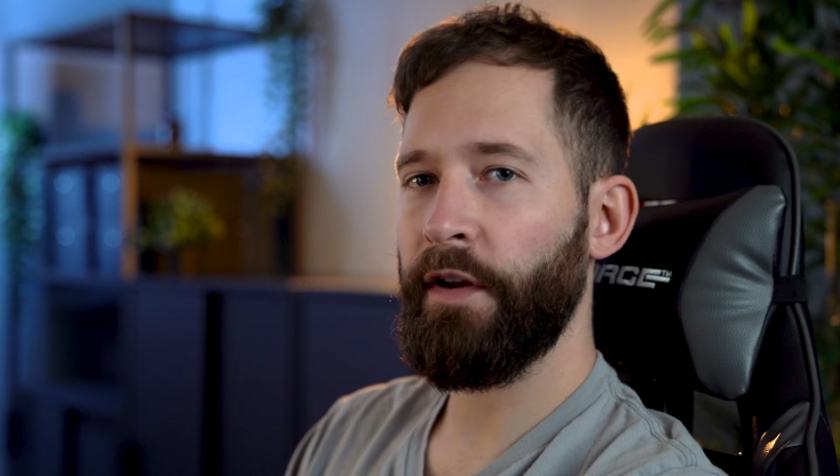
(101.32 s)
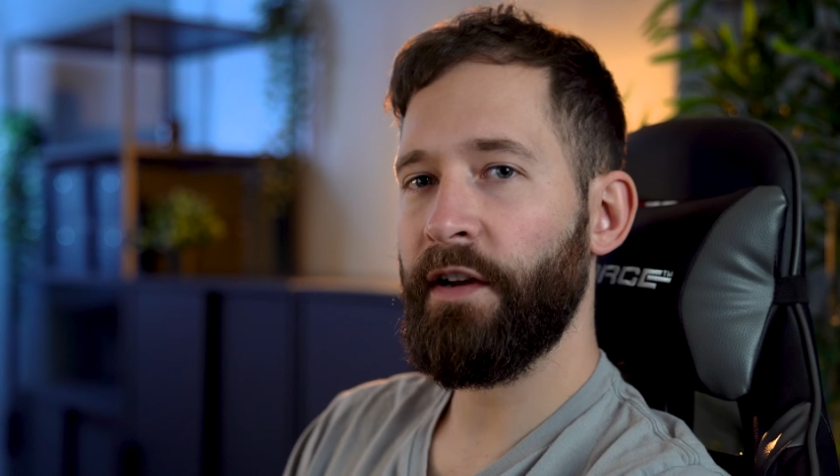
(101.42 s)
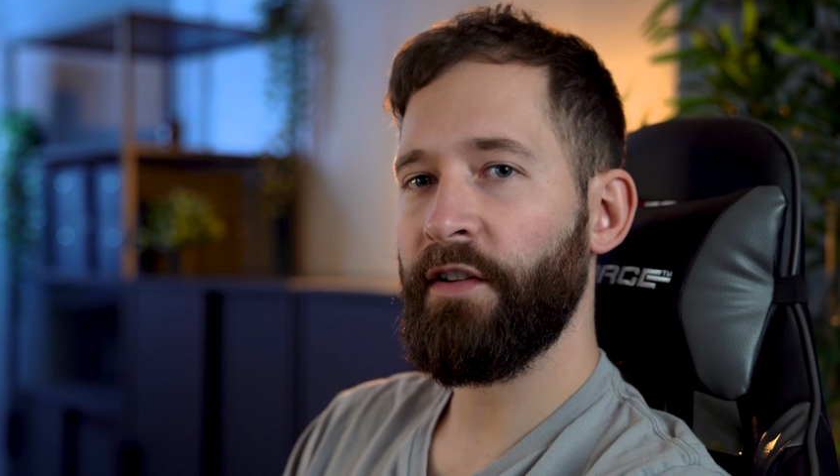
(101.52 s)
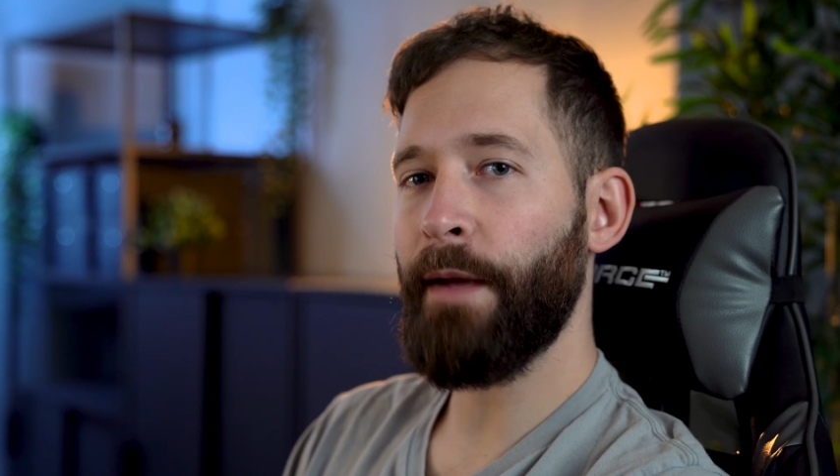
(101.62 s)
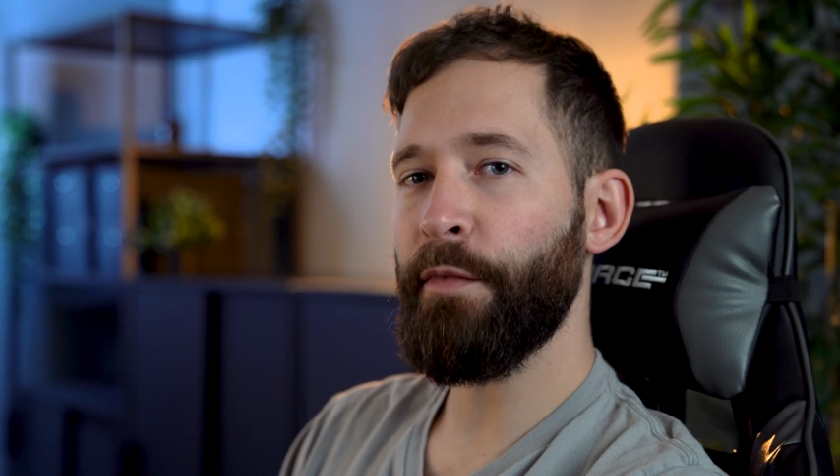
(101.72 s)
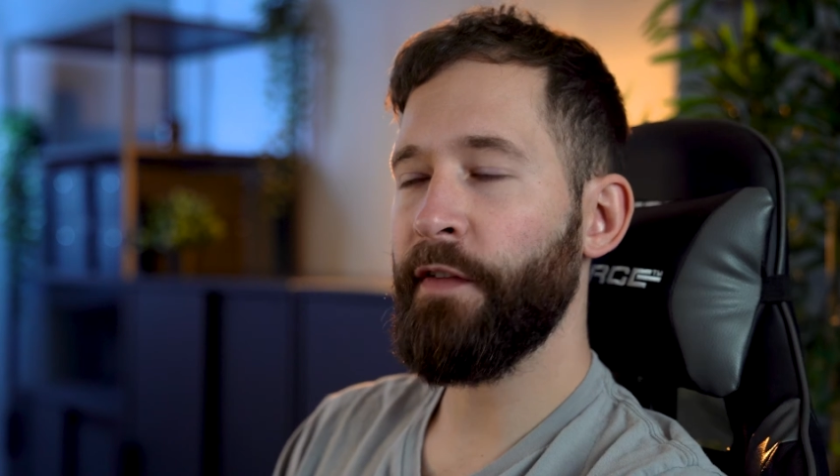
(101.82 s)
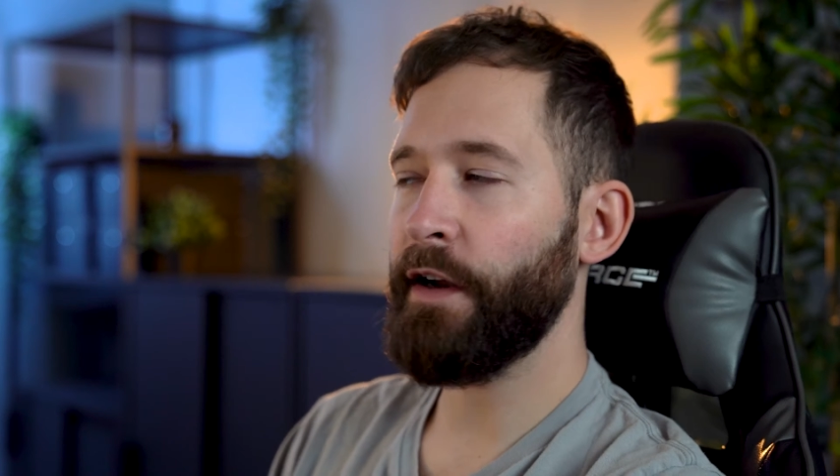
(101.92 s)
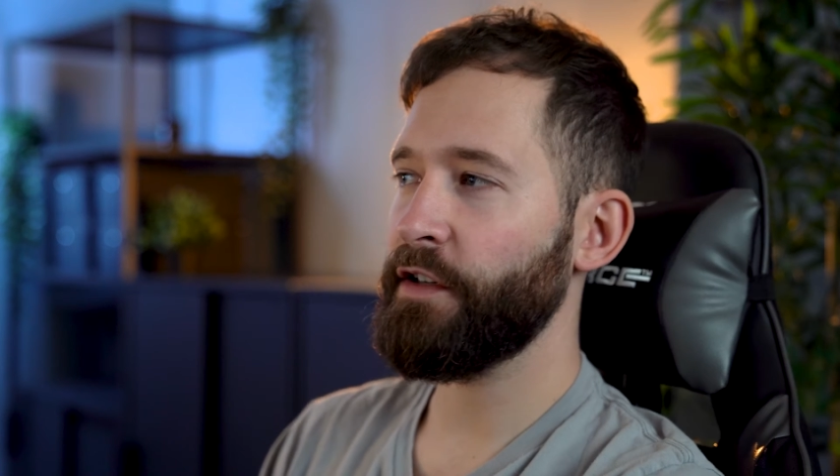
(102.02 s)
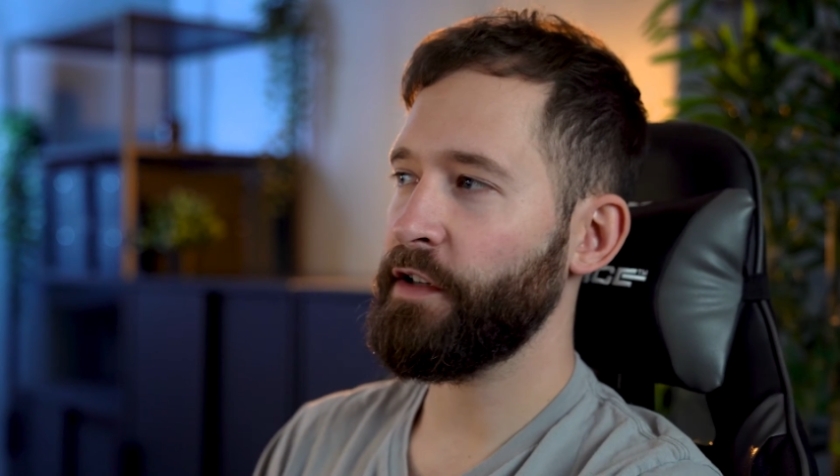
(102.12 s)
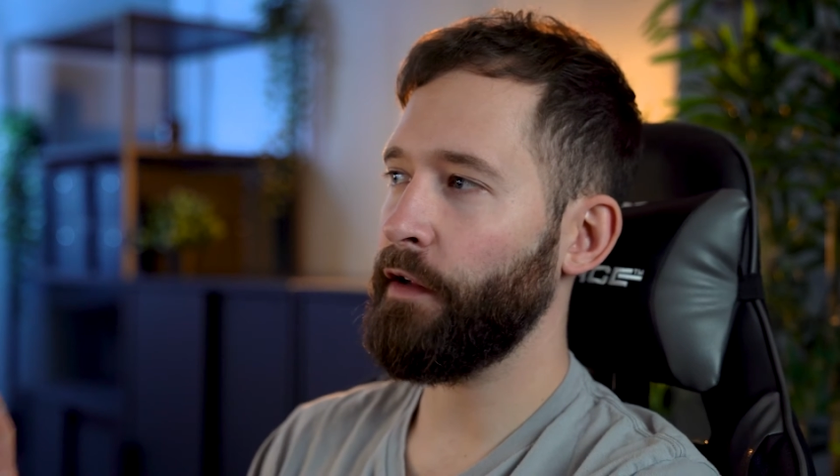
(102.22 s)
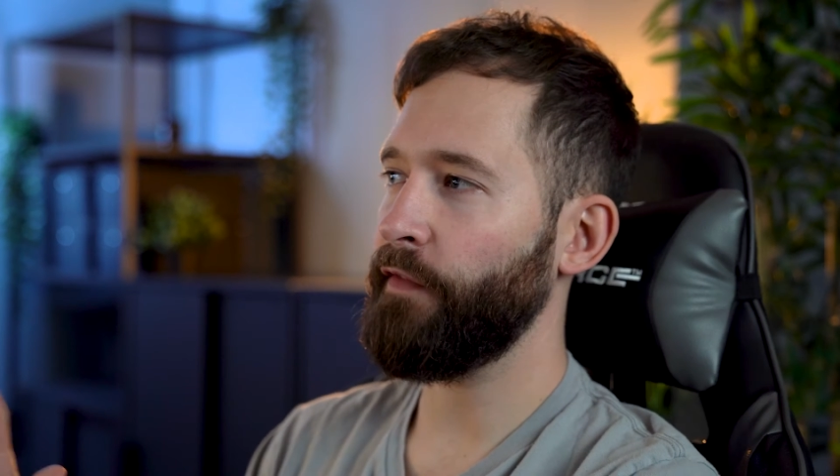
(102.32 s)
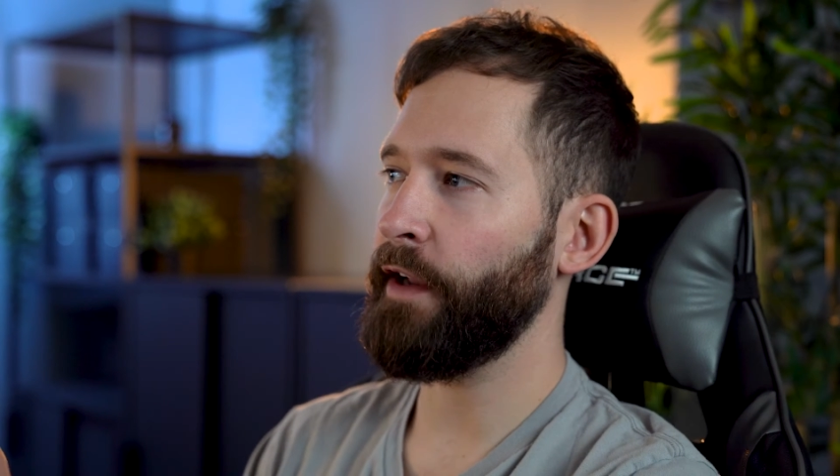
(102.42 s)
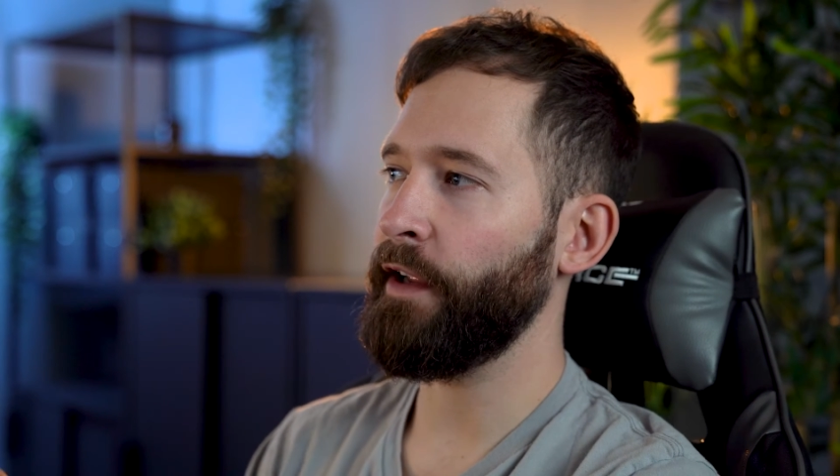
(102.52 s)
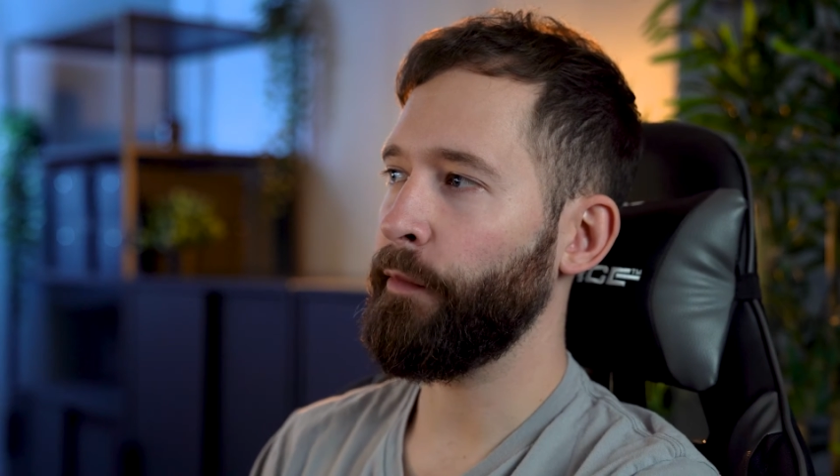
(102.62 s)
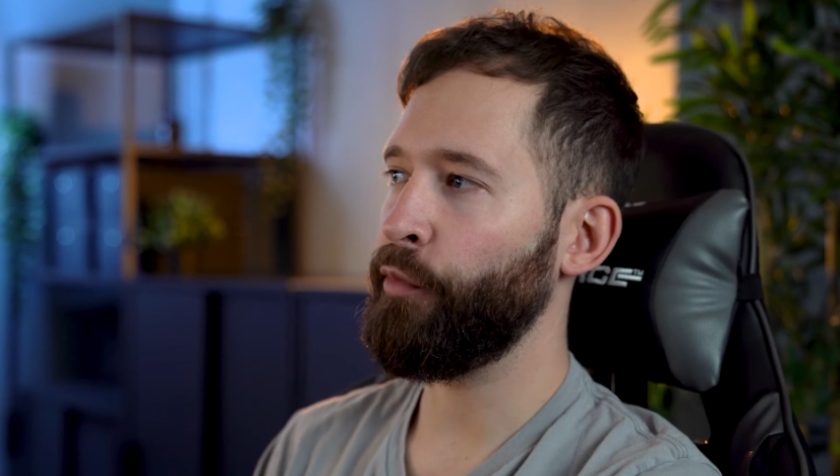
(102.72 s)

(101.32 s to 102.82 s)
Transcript: The next time you find yourself editing